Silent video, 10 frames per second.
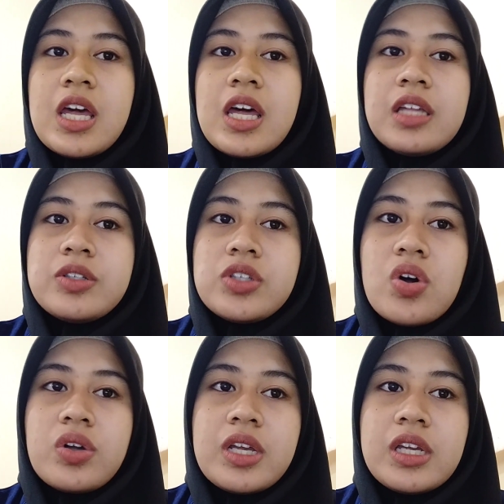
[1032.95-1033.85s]
so
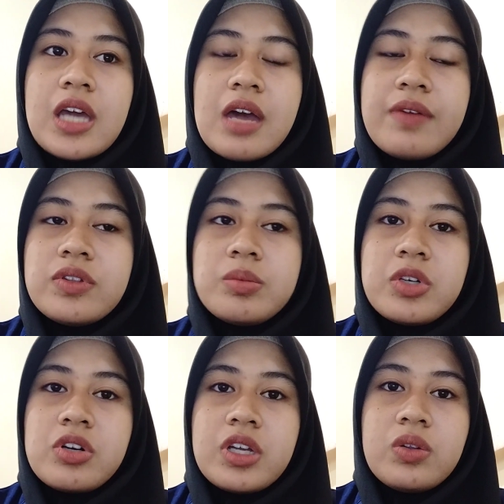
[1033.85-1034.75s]
they have to be
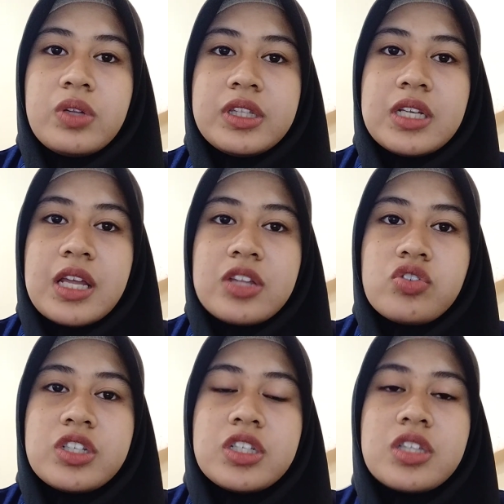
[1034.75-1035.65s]
regulated and
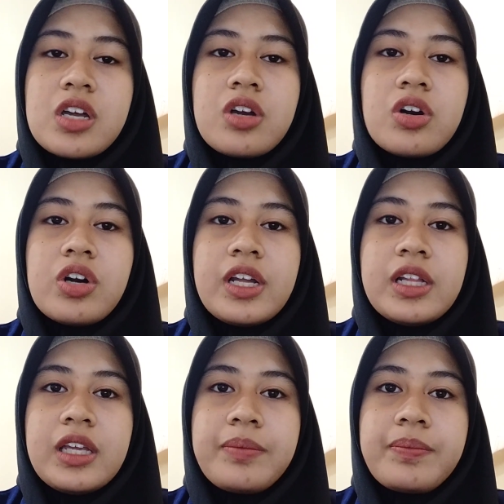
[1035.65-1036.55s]
treated accordingly.